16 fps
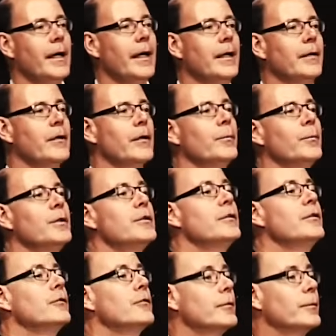And their
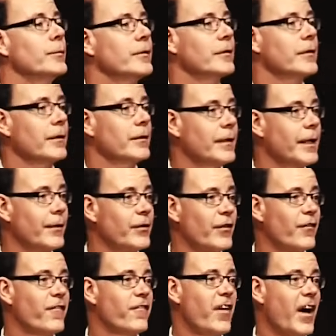mission trips started
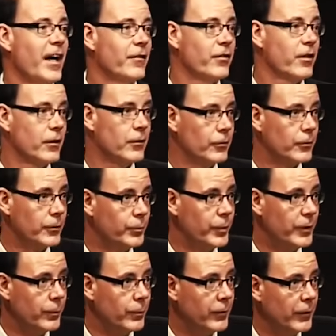having 500
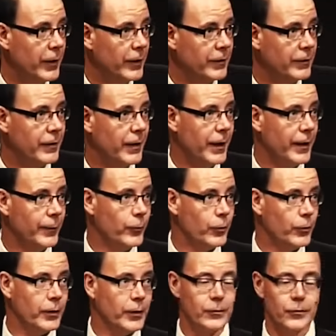people at a time
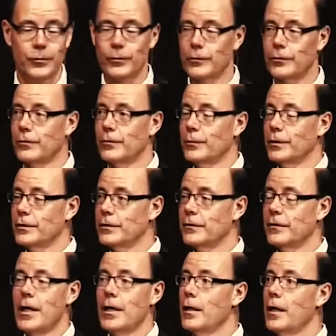going on short term
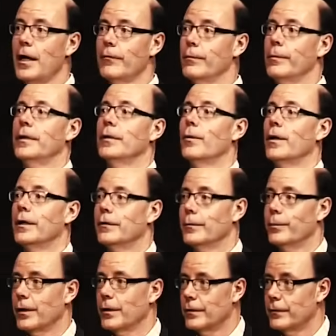missions. Everybody
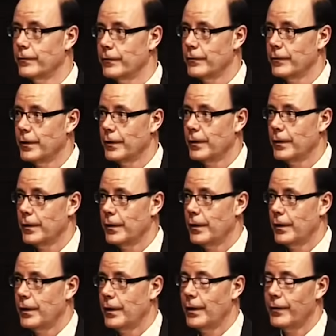wanted a part of,
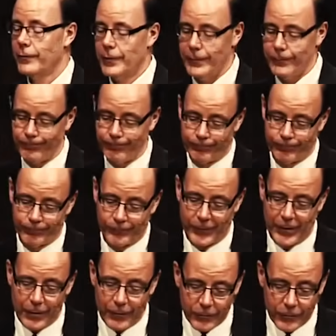of it.
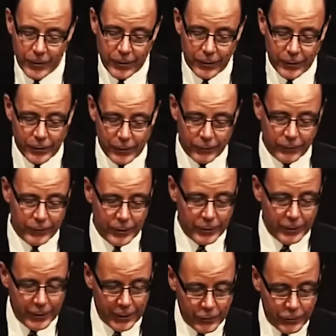Very,
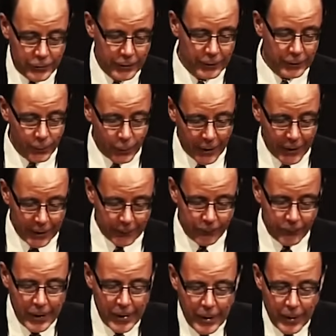very interesting. Number
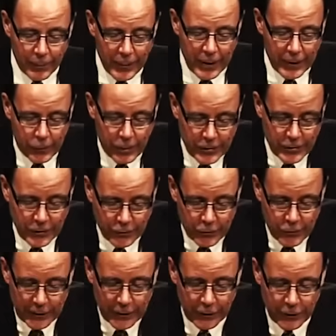eight, many Christians
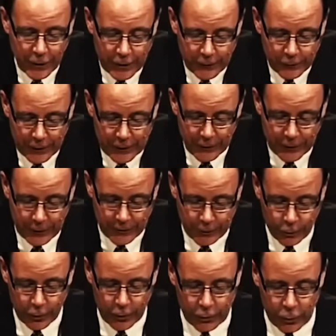dread the thought of leaving
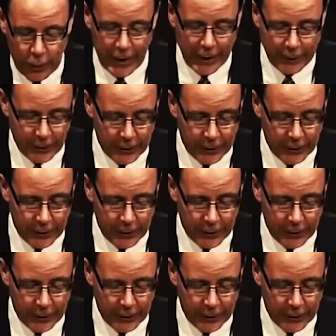this world. Why?